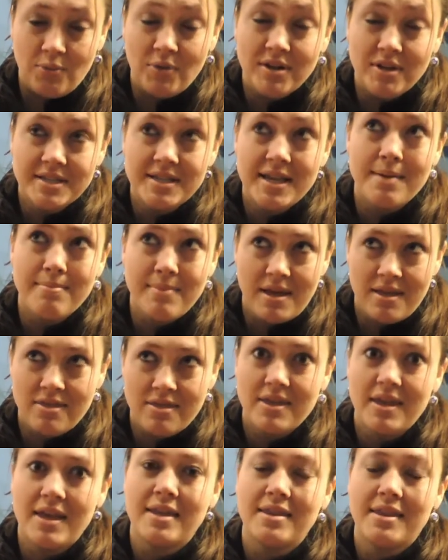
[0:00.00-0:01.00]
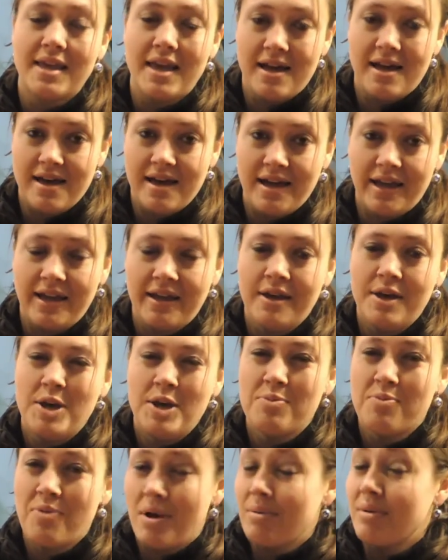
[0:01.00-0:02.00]
once a month in the eye,
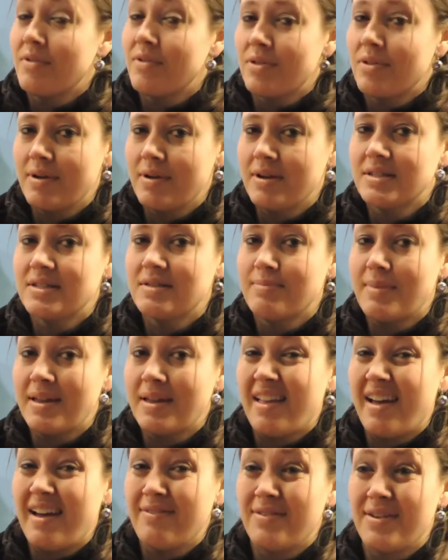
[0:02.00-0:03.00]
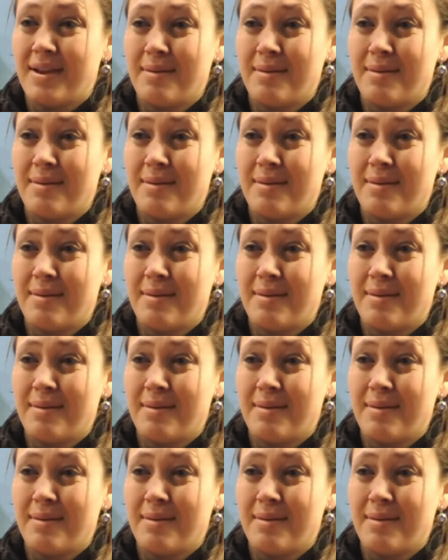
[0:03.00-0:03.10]
probably rest of my life.